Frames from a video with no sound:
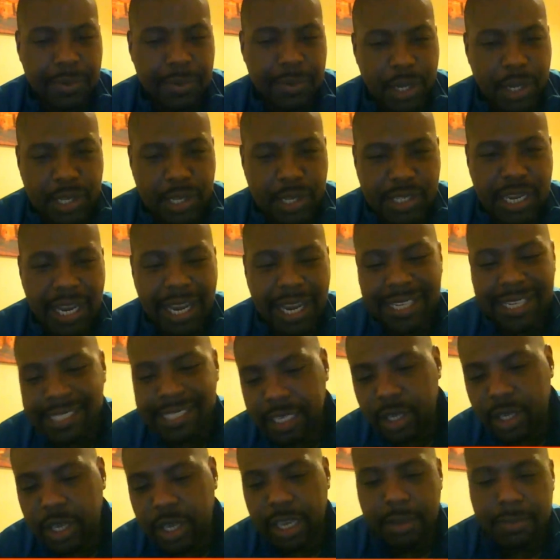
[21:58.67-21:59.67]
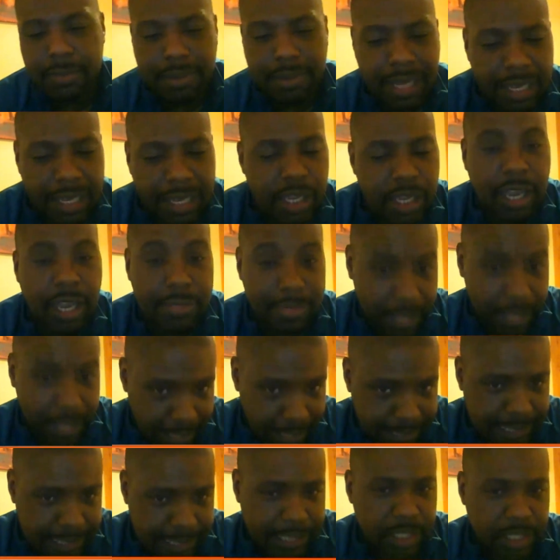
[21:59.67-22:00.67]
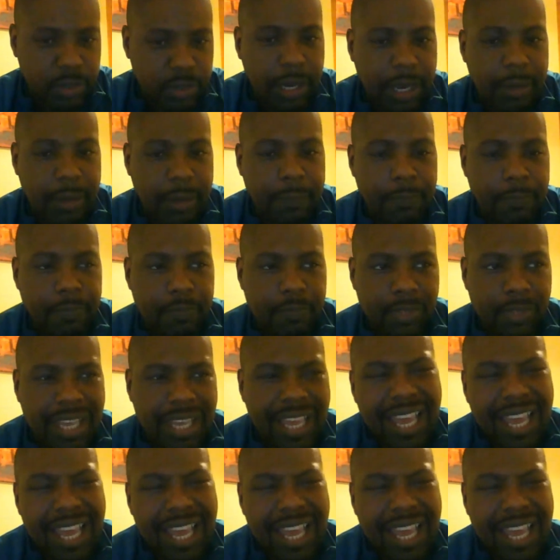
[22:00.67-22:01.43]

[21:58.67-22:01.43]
He's one of those guys that you hit him and let you hit, and then he take you out.